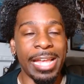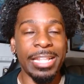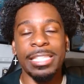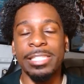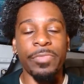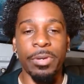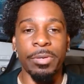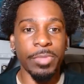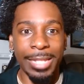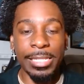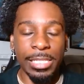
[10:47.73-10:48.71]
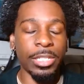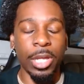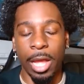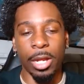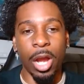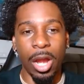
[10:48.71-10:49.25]
And this isn't from, like, this is
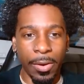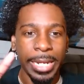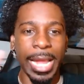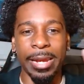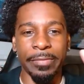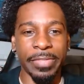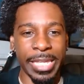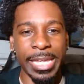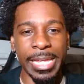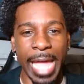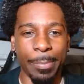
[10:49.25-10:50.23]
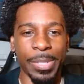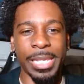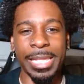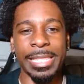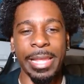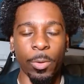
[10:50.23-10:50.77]
a current kind of thing happening
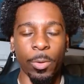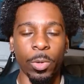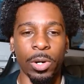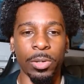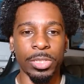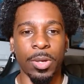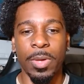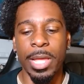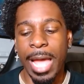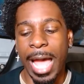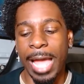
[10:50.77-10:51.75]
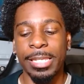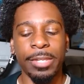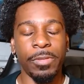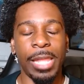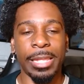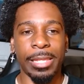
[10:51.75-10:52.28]
in their world. So I
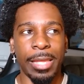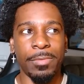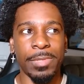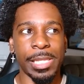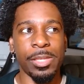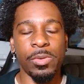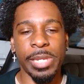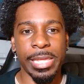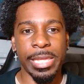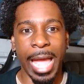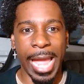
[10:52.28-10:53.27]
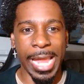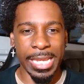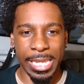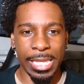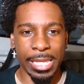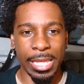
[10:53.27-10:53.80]
did feel like it was a unique
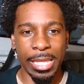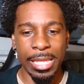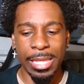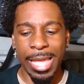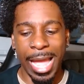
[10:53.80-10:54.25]
idea.